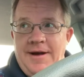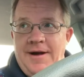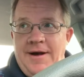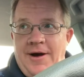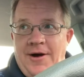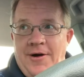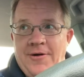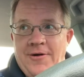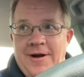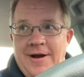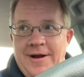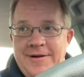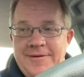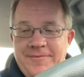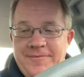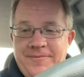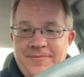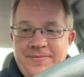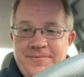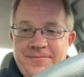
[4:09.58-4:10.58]
All right.
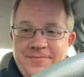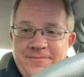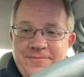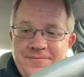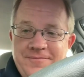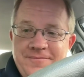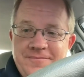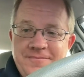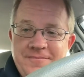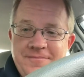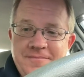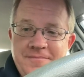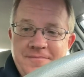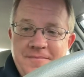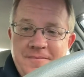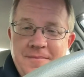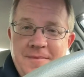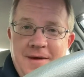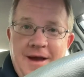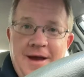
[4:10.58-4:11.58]

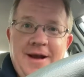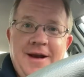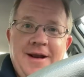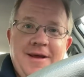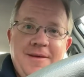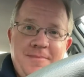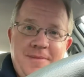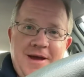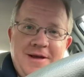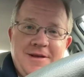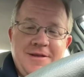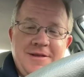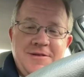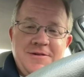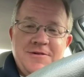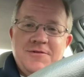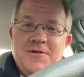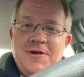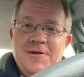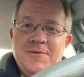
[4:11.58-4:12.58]
I gotta get back to the
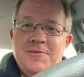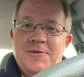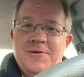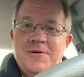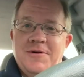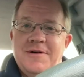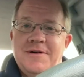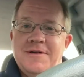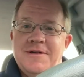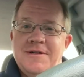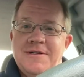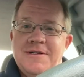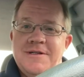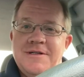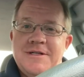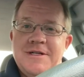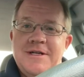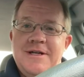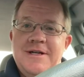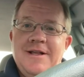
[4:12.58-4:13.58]
drawing board.
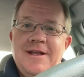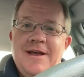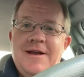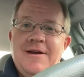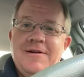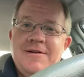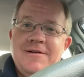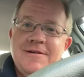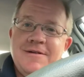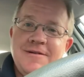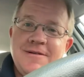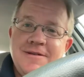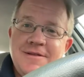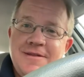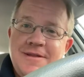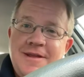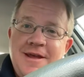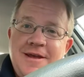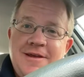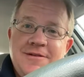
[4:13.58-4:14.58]
See you later.
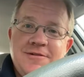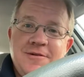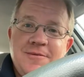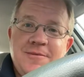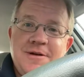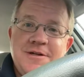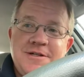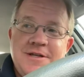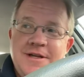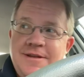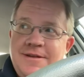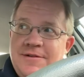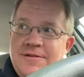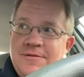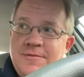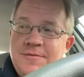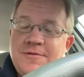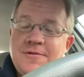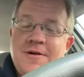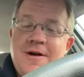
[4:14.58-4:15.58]
Thank you so much. Hit the
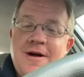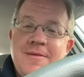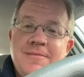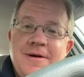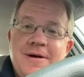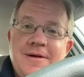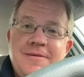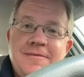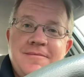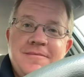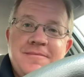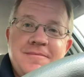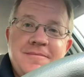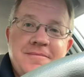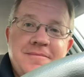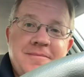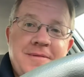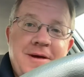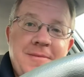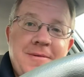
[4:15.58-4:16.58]
subscribe button.
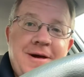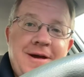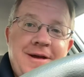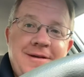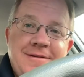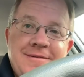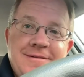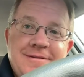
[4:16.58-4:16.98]
Bye-bye.